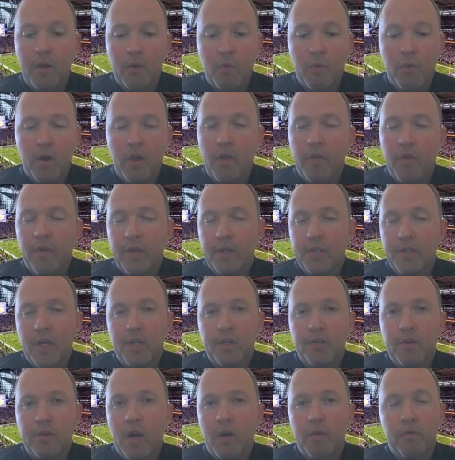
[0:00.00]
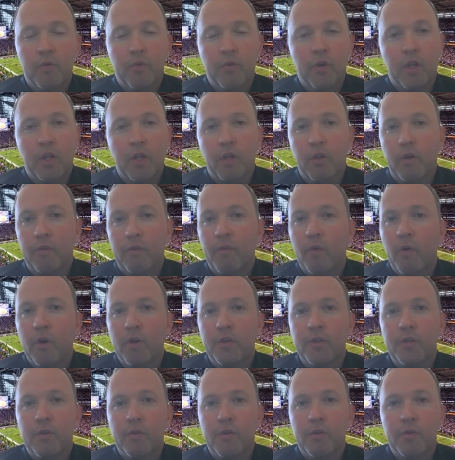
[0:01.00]
one of the things I really look
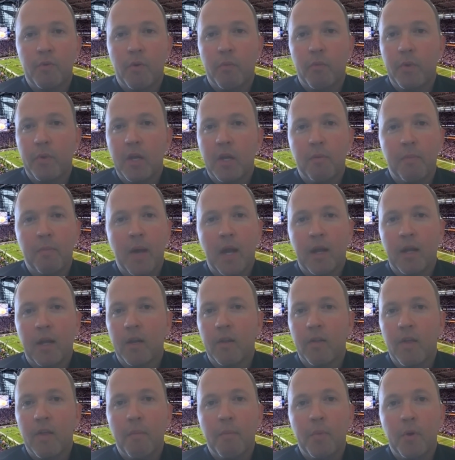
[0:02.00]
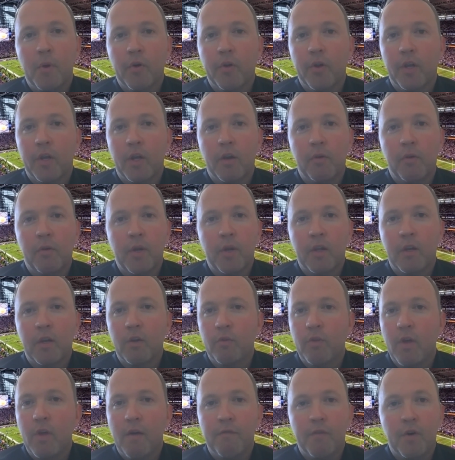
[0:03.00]
forward to is when we get back into that building and we can
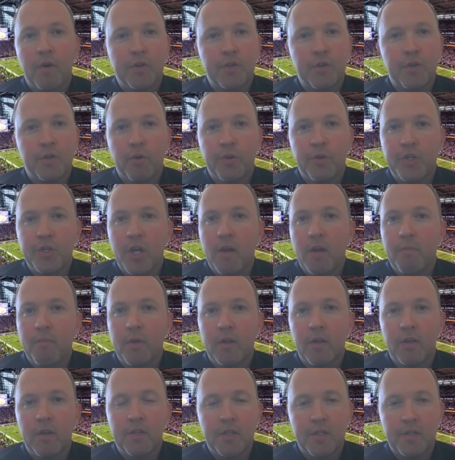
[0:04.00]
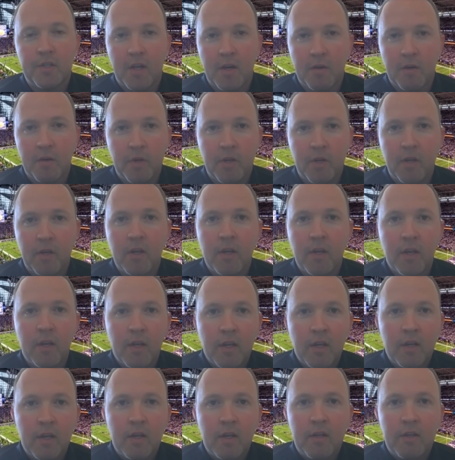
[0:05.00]
do that first goal chant, because it's going
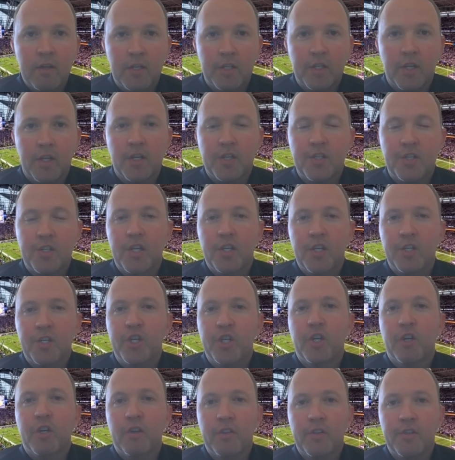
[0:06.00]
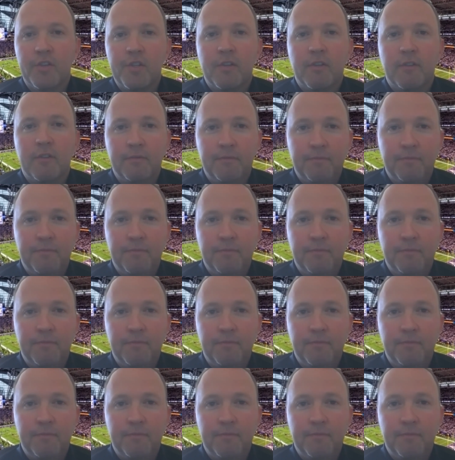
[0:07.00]
to send chills.